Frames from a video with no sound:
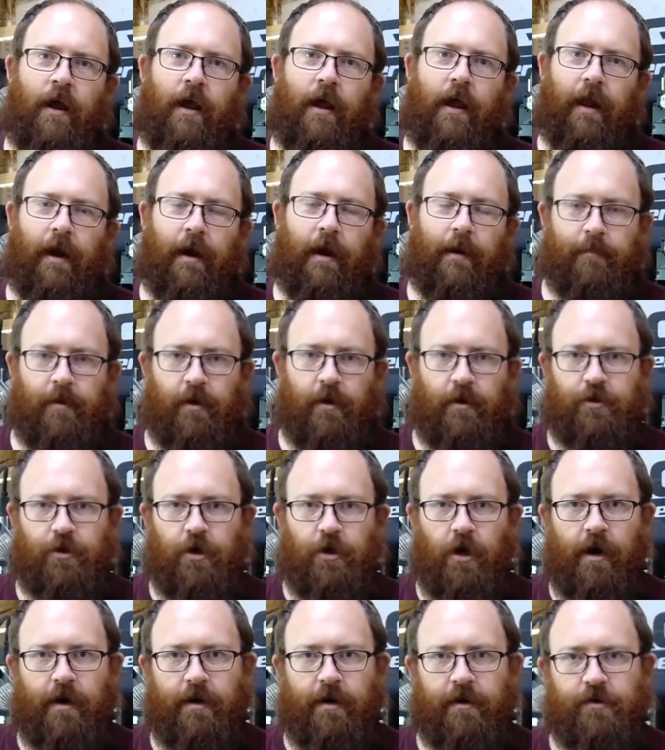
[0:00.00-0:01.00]
and I'm going to
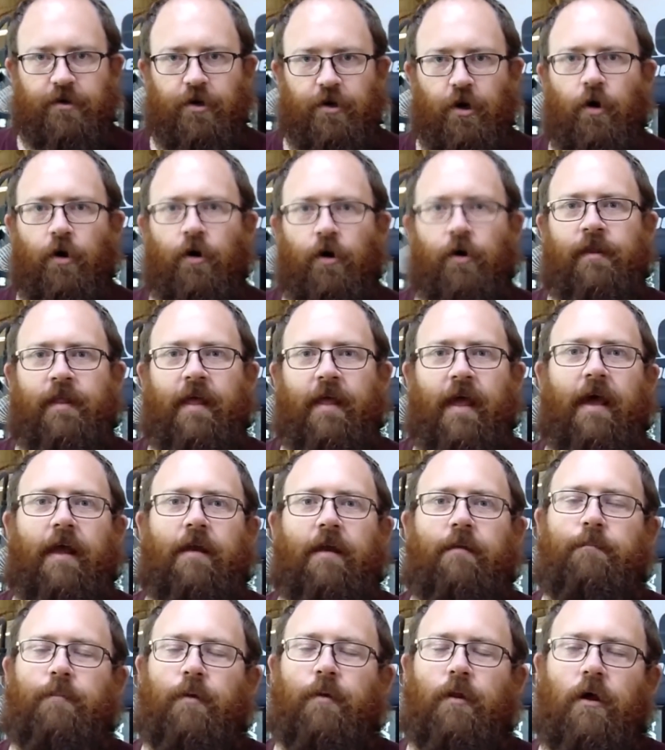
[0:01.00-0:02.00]
try and turn that
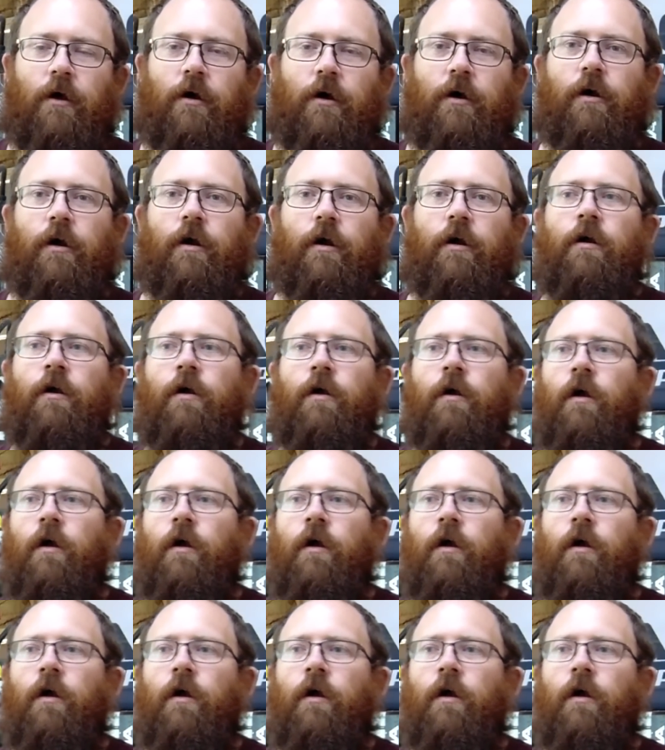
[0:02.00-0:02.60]
plug.